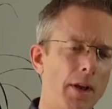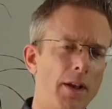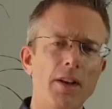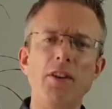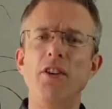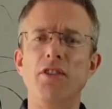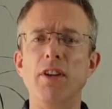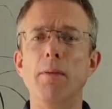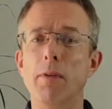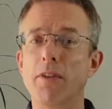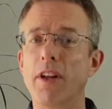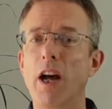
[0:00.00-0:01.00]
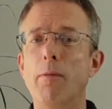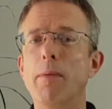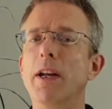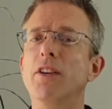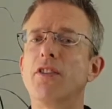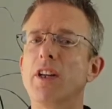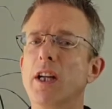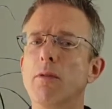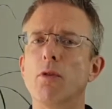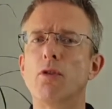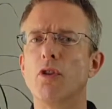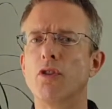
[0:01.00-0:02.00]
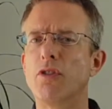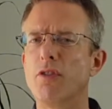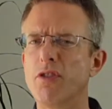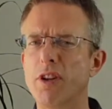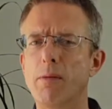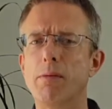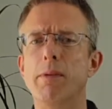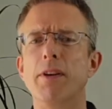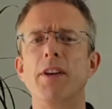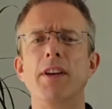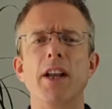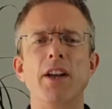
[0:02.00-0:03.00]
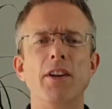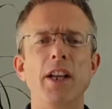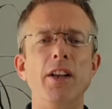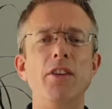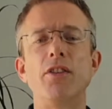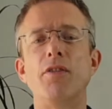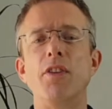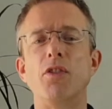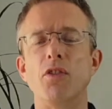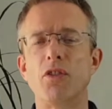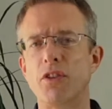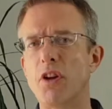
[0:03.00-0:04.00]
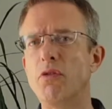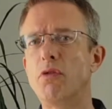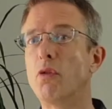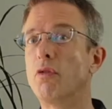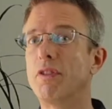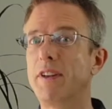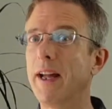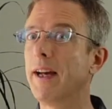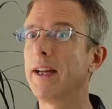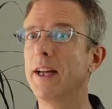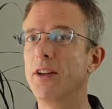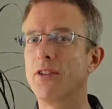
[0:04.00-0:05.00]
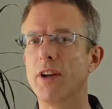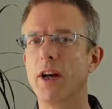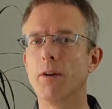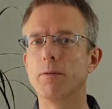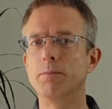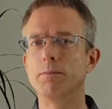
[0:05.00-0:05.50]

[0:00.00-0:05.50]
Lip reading: This is similar to how many skiing resorts have supplemented their insufficient snowfall for decades now.